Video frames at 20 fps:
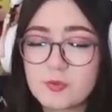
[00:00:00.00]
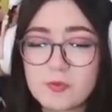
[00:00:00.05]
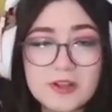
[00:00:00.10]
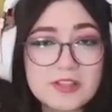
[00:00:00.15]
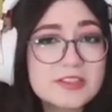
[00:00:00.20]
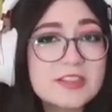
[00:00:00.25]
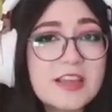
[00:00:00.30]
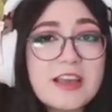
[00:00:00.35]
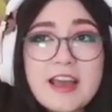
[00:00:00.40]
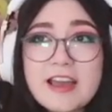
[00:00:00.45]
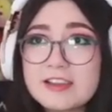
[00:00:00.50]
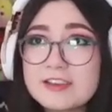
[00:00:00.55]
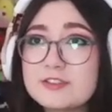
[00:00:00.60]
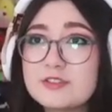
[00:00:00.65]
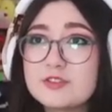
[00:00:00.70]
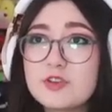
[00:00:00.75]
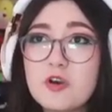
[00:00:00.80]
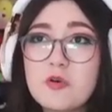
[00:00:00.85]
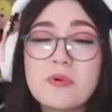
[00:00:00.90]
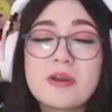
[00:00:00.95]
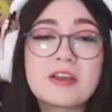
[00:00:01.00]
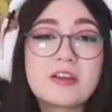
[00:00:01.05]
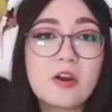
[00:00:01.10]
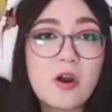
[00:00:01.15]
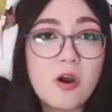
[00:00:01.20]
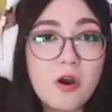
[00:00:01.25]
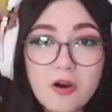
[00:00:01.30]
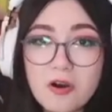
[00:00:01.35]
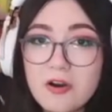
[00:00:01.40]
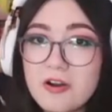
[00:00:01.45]
what the heck is going
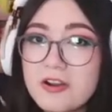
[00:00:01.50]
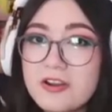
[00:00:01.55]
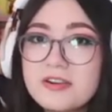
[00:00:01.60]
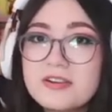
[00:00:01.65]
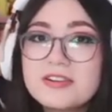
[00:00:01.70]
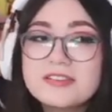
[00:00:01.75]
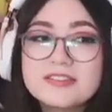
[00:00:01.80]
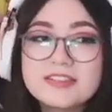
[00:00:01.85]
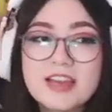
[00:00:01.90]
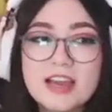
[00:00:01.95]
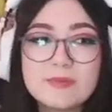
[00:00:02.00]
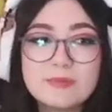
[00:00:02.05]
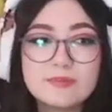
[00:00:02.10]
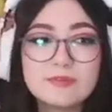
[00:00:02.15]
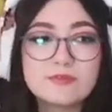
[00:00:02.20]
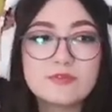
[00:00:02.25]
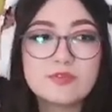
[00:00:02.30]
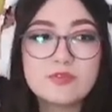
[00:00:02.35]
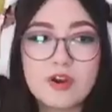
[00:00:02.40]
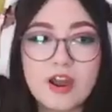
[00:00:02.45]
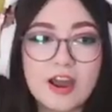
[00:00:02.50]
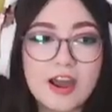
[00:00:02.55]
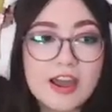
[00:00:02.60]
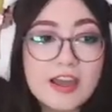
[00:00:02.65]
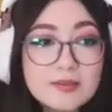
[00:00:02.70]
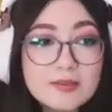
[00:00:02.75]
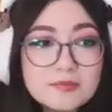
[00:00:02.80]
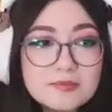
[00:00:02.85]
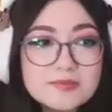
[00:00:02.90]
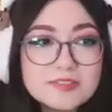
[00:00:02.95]
on type of
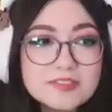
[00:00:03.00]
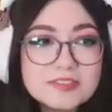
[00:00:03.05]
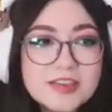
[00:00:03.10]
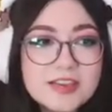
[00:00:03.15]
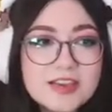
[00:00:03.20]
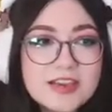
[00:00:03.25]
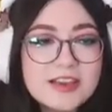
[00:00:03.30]
crimes